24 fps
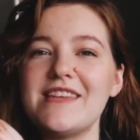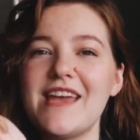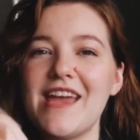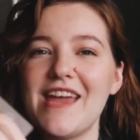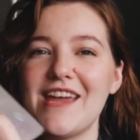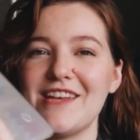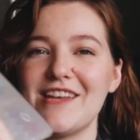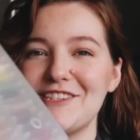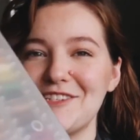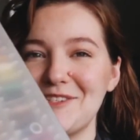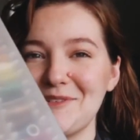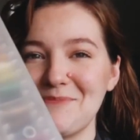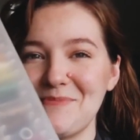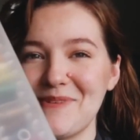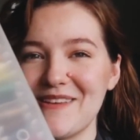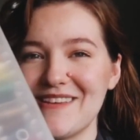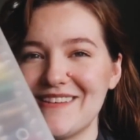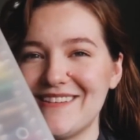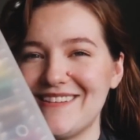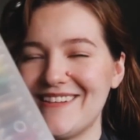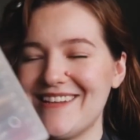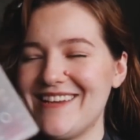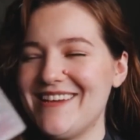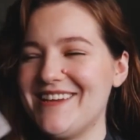aged a
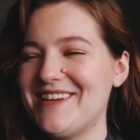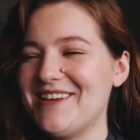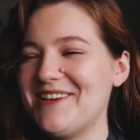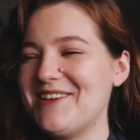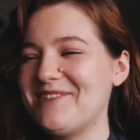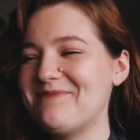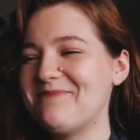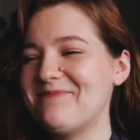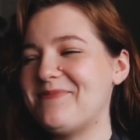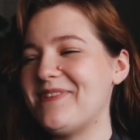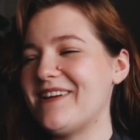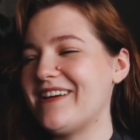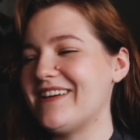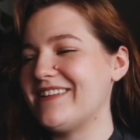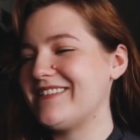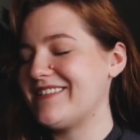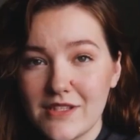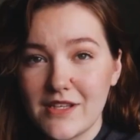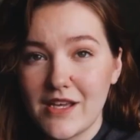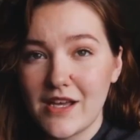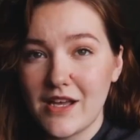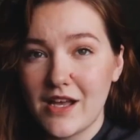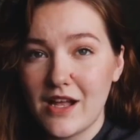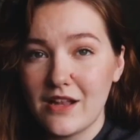bit, but
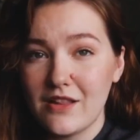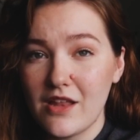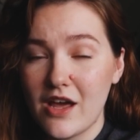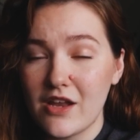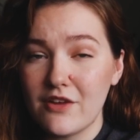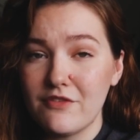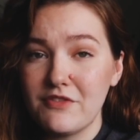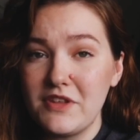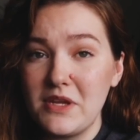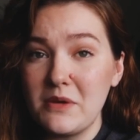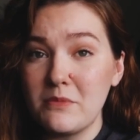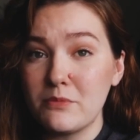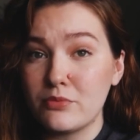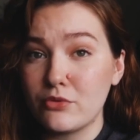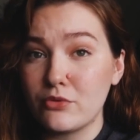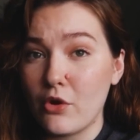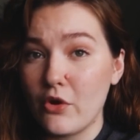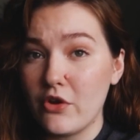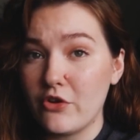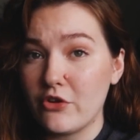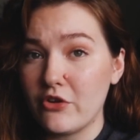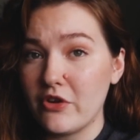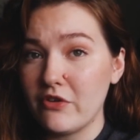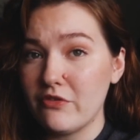a lot of the
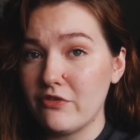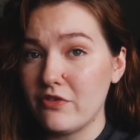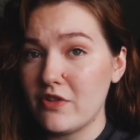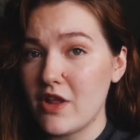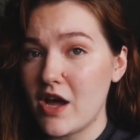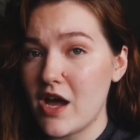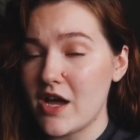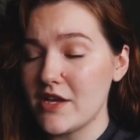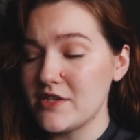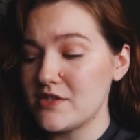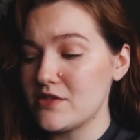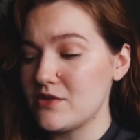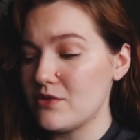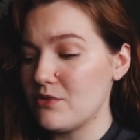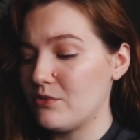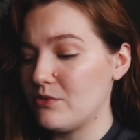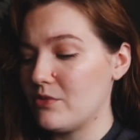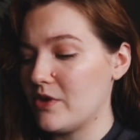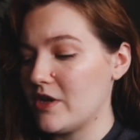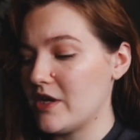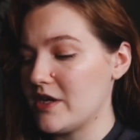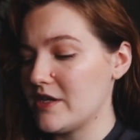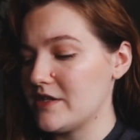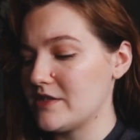embroidery floss
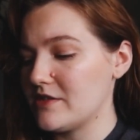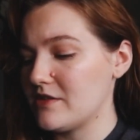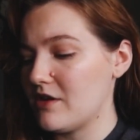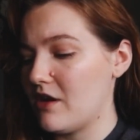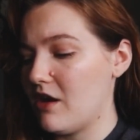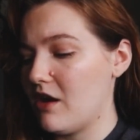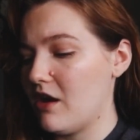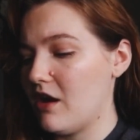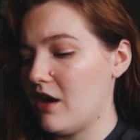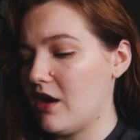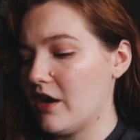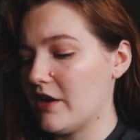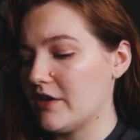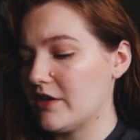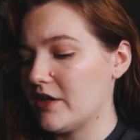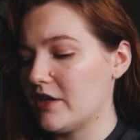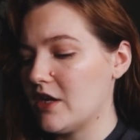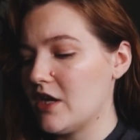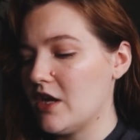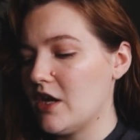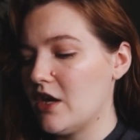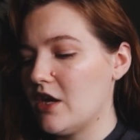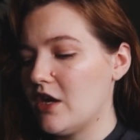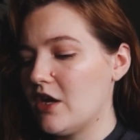was on
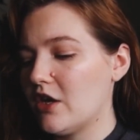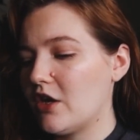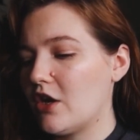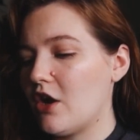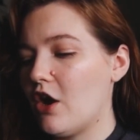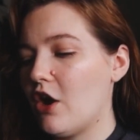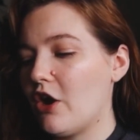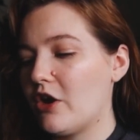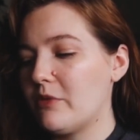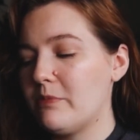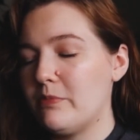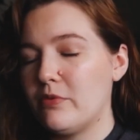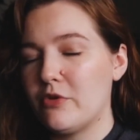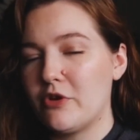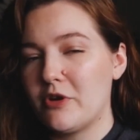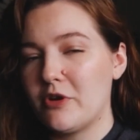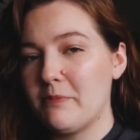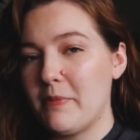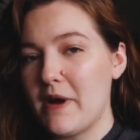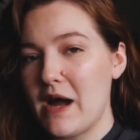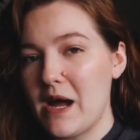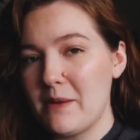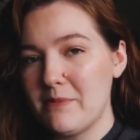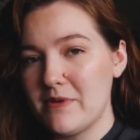cardboard
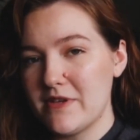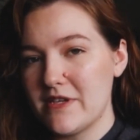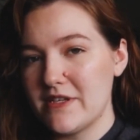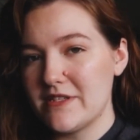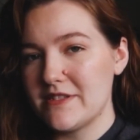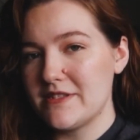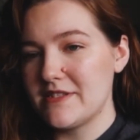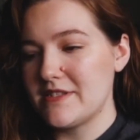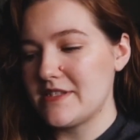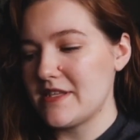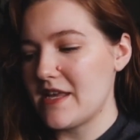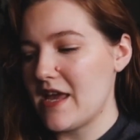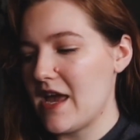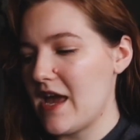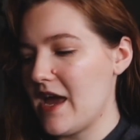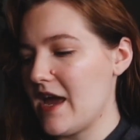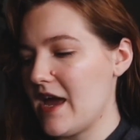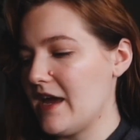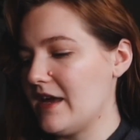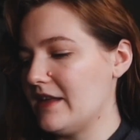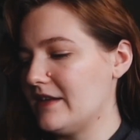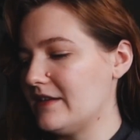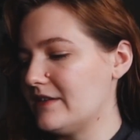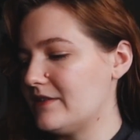bobbins
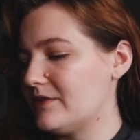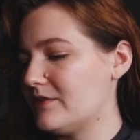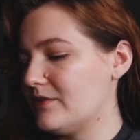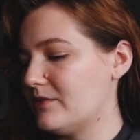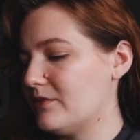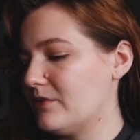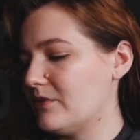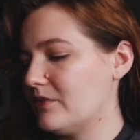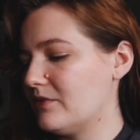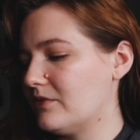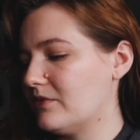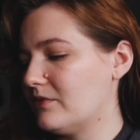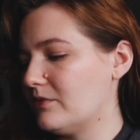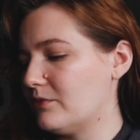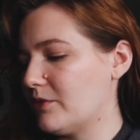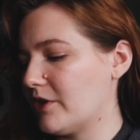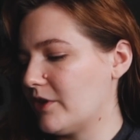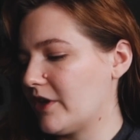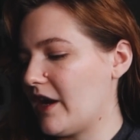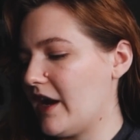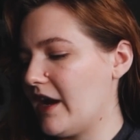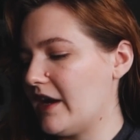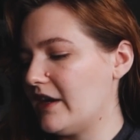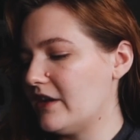and were
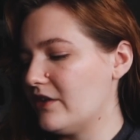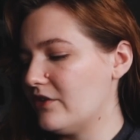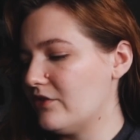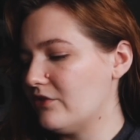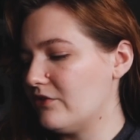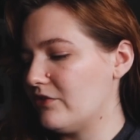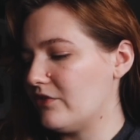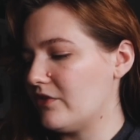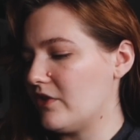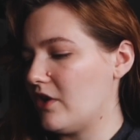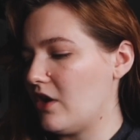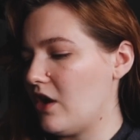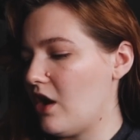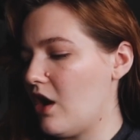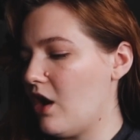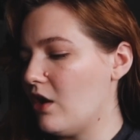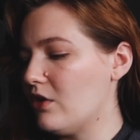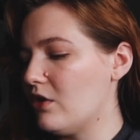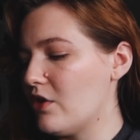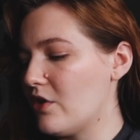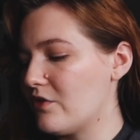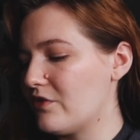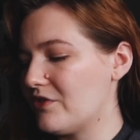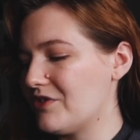kind of
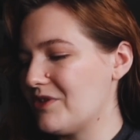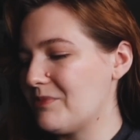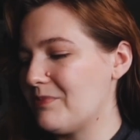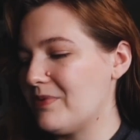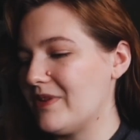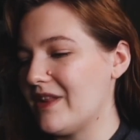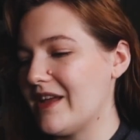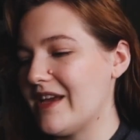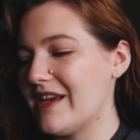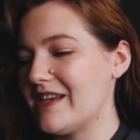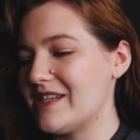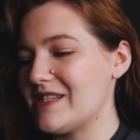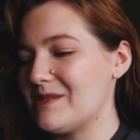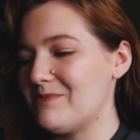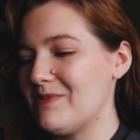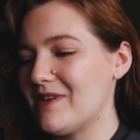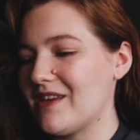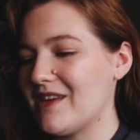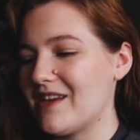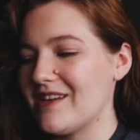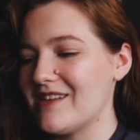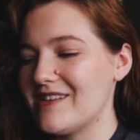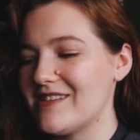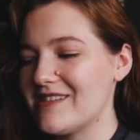all over the place
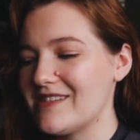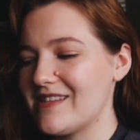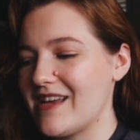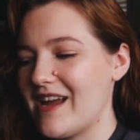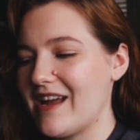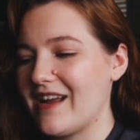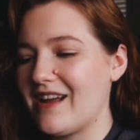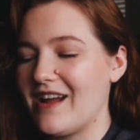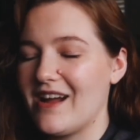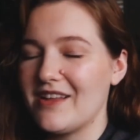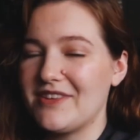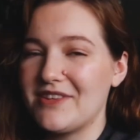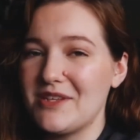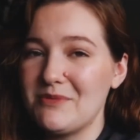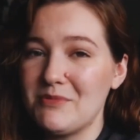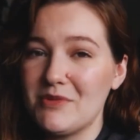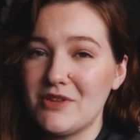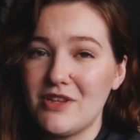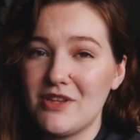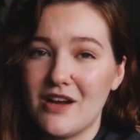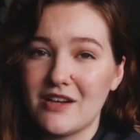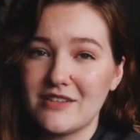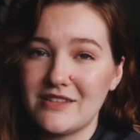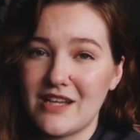because I got them a
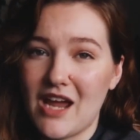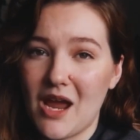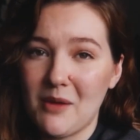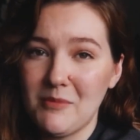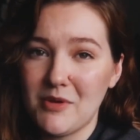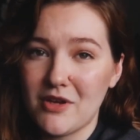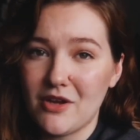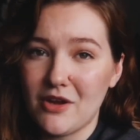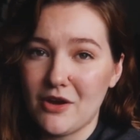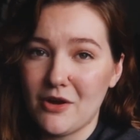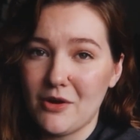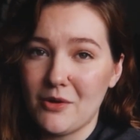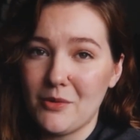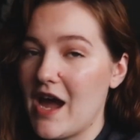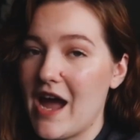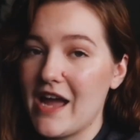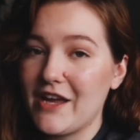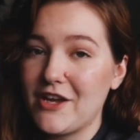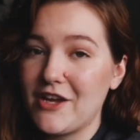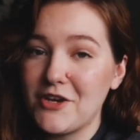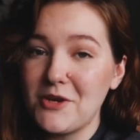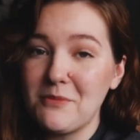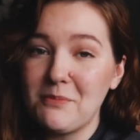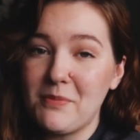long time ago. I
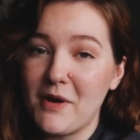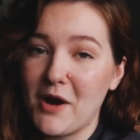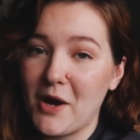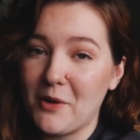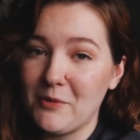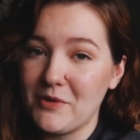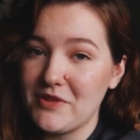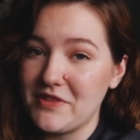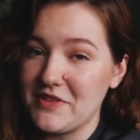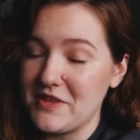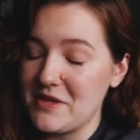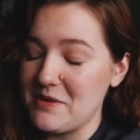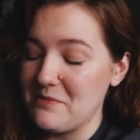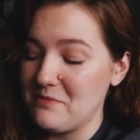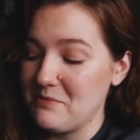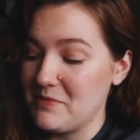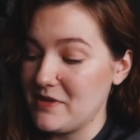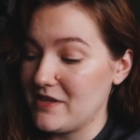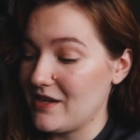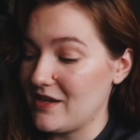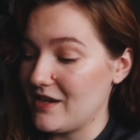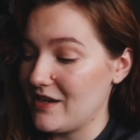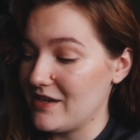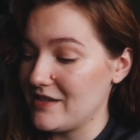couldn't part with them
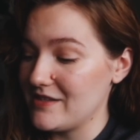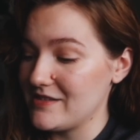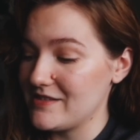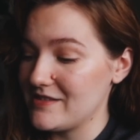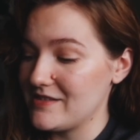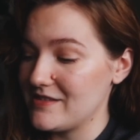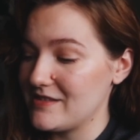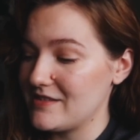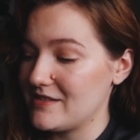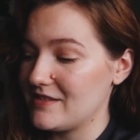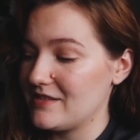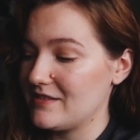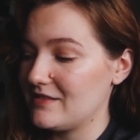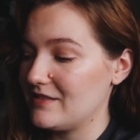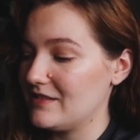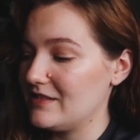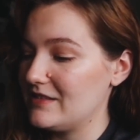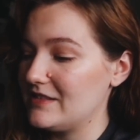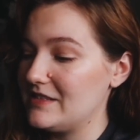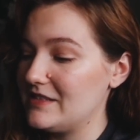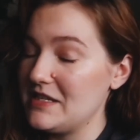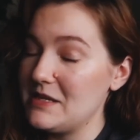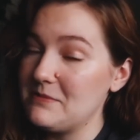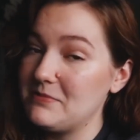because
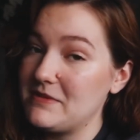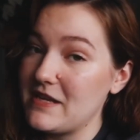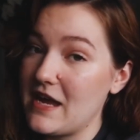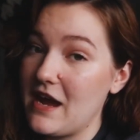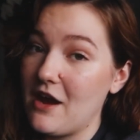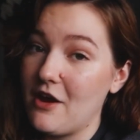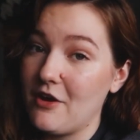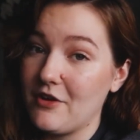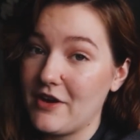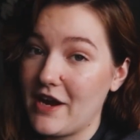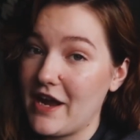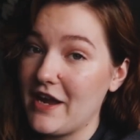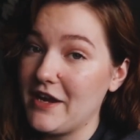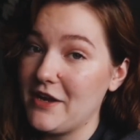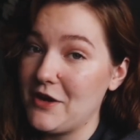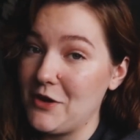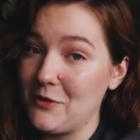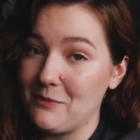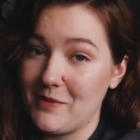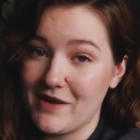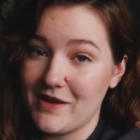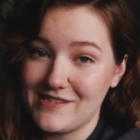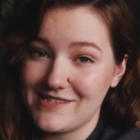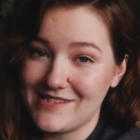deep down I know
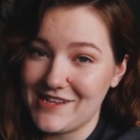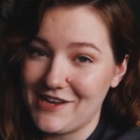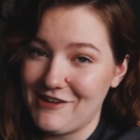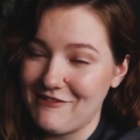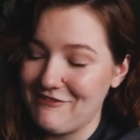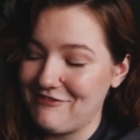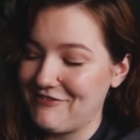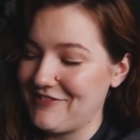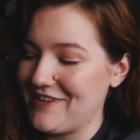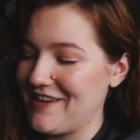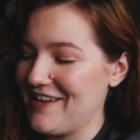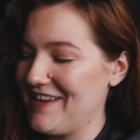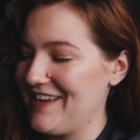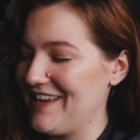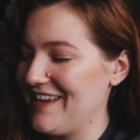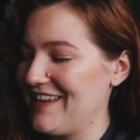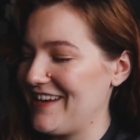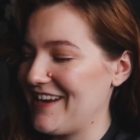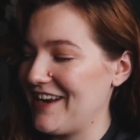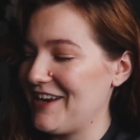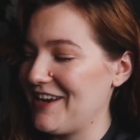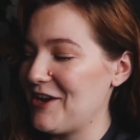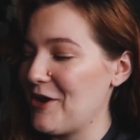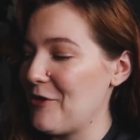myself
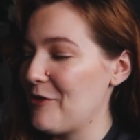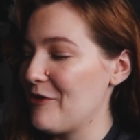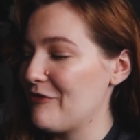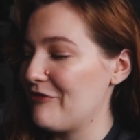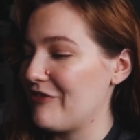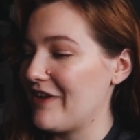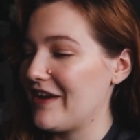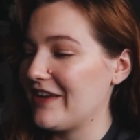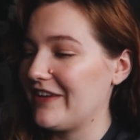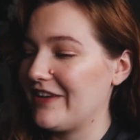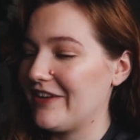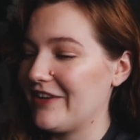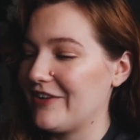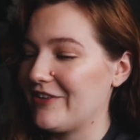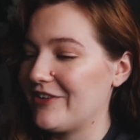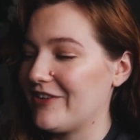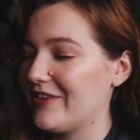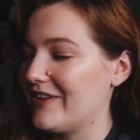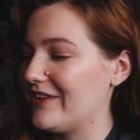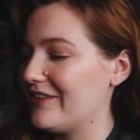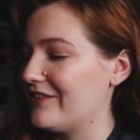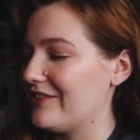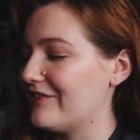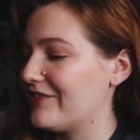and I know if I get
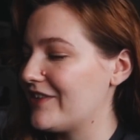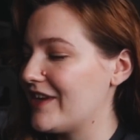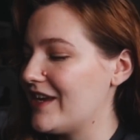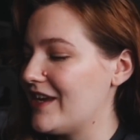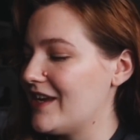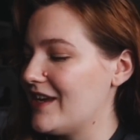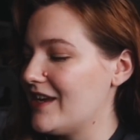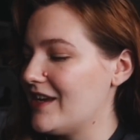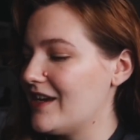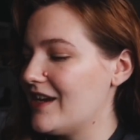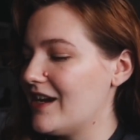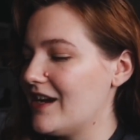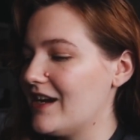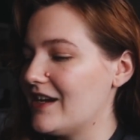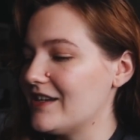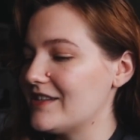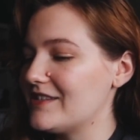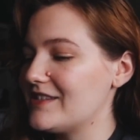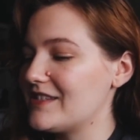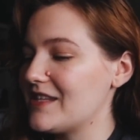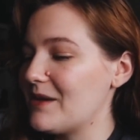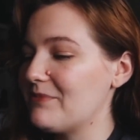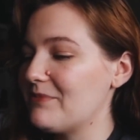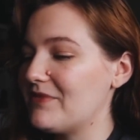rid of
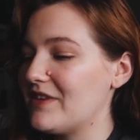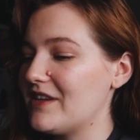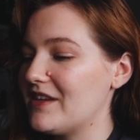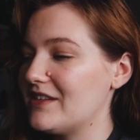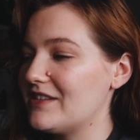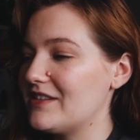something